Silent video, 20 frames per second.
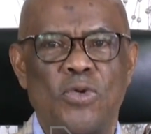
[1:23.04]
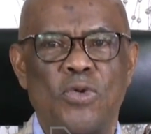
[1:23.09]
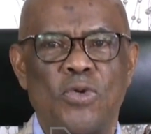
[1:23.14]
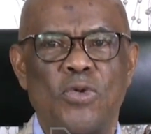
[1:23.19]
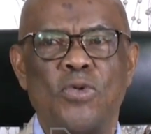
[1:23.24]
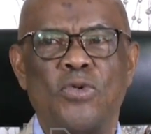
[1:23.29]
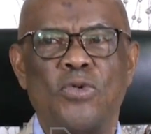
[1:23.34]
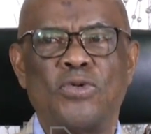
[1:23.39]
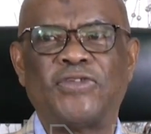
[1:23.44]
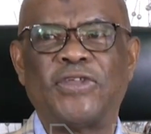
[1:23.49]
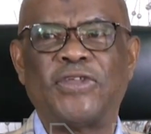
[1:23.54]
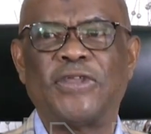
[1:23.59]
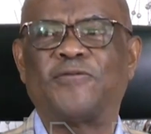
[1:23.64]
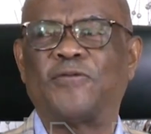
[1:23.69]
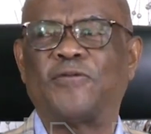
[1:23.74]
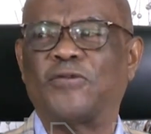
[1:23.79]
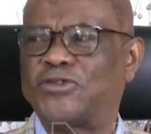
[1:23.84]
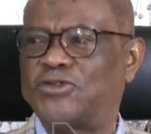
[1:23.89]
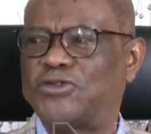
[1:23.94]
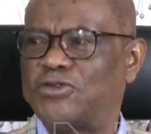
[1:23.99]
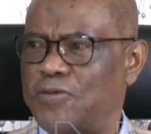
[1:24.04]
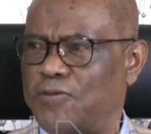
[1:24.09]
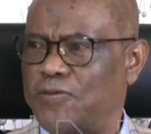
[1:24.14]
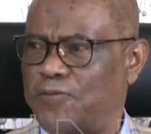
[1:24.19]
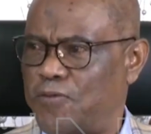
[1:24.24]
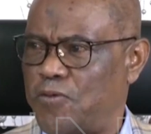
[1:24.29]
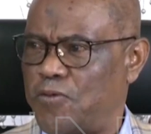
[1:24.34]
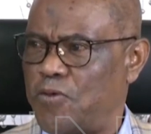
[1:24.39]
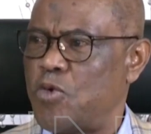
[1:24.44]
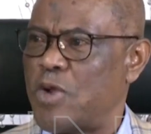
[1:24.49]
who seeks for C
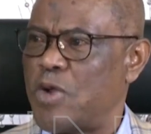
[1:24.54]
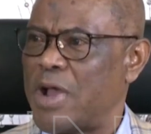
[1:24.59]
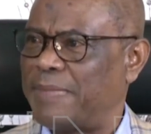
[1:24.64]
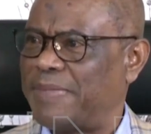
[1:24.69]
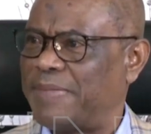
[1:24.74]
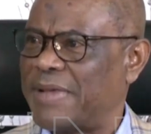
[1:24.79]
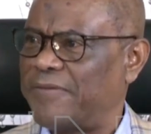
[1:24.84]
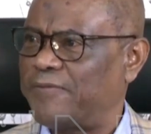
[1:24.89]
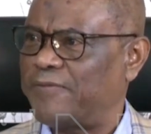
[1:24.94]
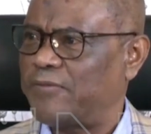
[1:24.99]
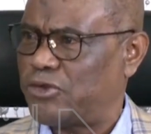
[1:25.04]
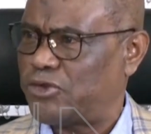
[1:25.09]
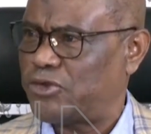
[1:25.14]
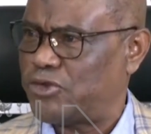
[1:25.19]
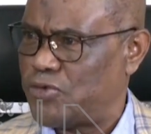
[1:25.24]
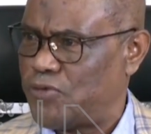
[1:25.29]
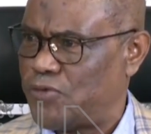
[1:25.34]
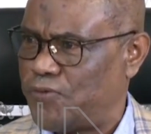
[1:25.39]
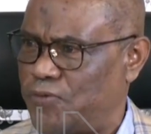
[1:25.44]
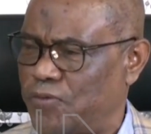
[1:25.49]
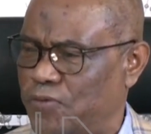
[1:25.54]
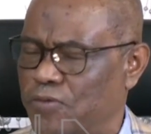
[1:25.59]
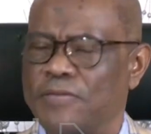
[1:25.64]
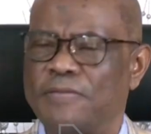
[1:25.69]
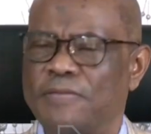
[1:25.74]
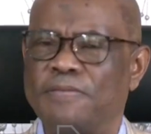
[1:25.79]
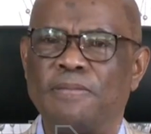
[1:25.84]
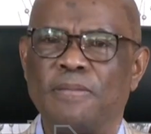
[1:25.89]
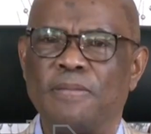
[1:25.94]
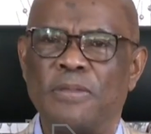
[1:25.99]
F O, who applies for C F
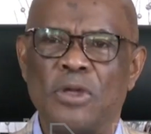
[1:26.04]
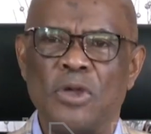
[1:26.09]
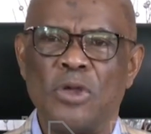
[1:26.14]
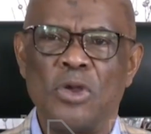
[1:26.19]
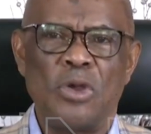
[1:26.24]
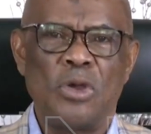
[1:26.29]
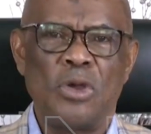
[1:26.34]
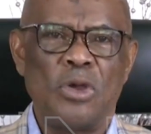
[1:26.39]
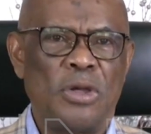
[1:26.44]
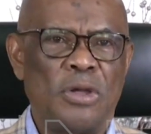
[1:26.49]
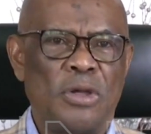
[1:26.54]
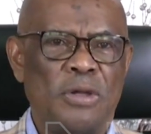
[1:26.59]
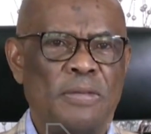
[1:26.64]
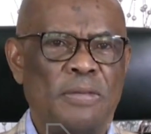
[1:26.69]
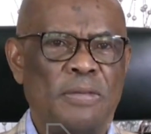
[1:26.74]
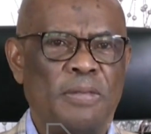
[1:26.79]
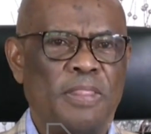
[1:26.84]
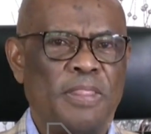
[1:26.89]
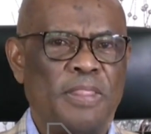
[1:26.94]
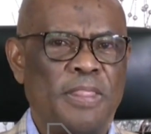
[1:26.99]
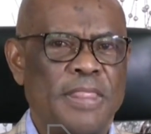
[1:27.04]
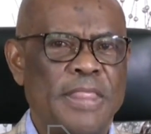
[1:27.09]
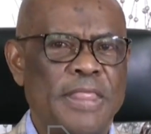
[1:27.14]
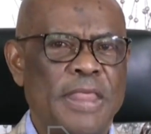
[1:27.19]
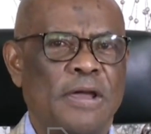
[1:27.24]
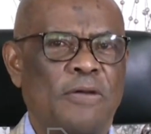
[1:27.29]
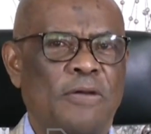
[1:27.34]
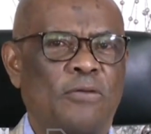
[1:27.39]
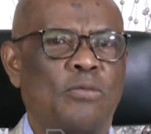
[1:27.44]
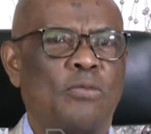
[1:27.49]
O,
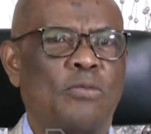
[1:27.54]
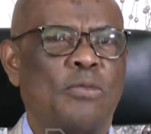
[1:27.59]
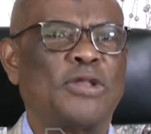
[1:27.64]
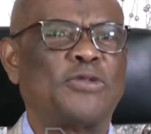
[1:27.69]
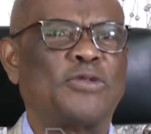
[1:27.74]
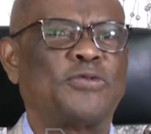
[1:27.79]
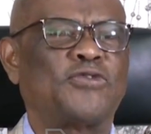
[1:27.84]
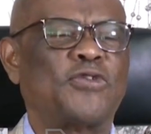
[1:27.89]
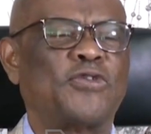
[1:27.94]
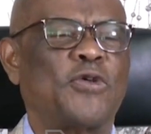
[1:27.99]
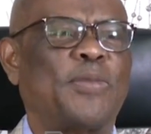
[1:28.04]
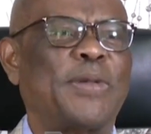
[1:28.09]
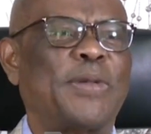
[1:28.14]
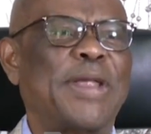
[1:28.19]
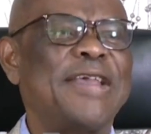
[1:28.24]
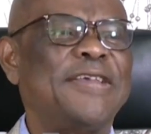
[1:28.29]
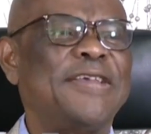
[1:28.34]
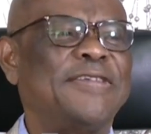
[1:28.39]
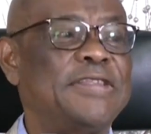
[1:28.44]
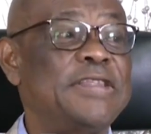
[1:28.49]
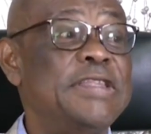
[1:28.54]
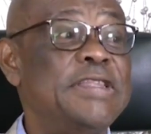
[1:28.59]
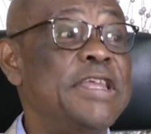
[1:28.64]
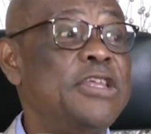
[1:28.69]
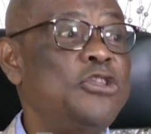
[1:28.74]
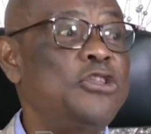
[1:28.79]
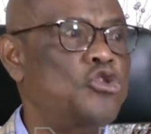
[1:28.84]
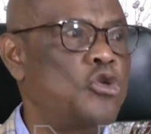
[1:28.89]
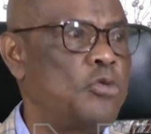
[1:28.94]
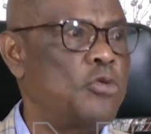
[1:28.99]
that must supply his N
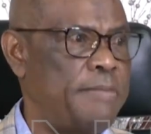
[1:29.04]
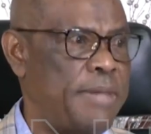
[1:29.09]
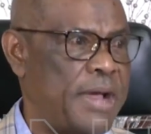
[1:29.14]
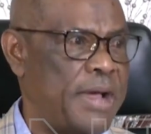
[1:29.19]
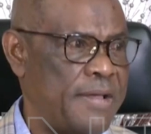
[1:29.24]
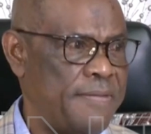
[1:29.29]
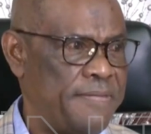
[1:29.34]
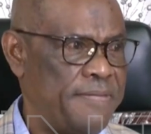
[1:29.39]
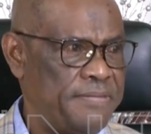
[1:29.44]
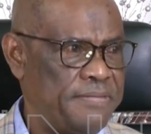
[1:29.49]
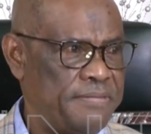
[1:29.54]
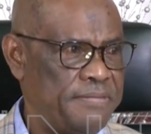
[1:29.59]
I N number,